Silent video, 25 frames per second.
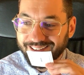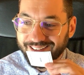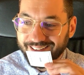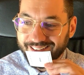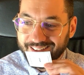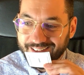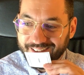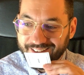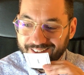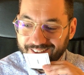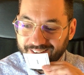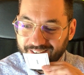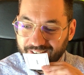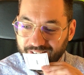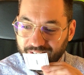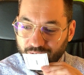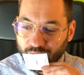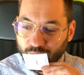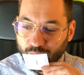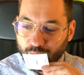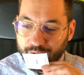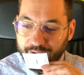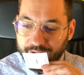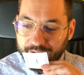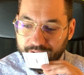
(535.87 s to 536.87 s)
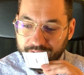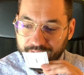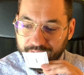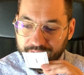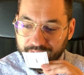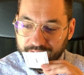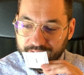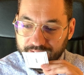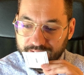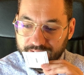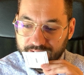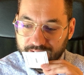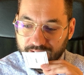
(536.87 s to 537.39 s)
wear
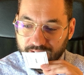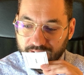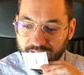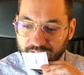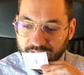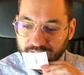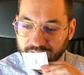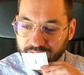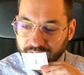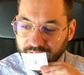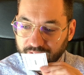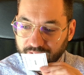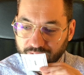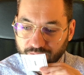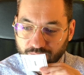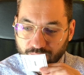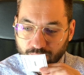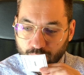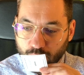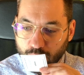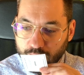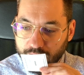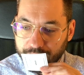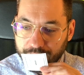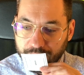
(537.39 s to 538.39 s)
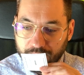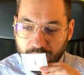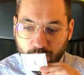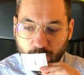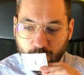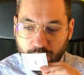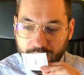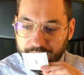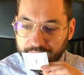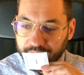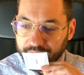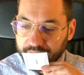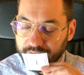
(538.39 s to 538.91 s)
this in warmer
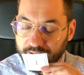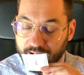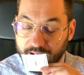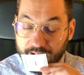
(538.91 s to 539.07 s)
weather.